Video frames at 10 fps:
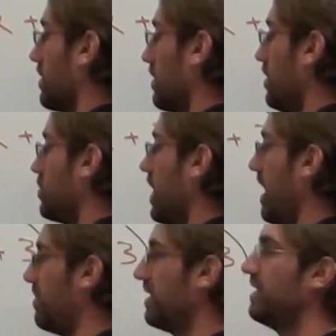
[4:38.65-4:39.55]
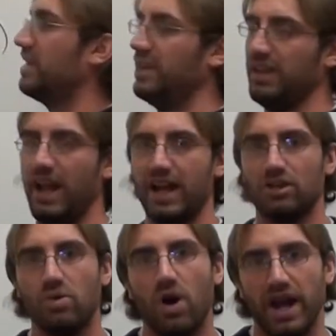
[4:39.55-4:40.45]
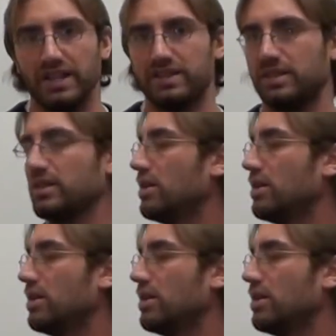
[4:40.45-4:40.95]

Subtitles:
Good job. Not quite.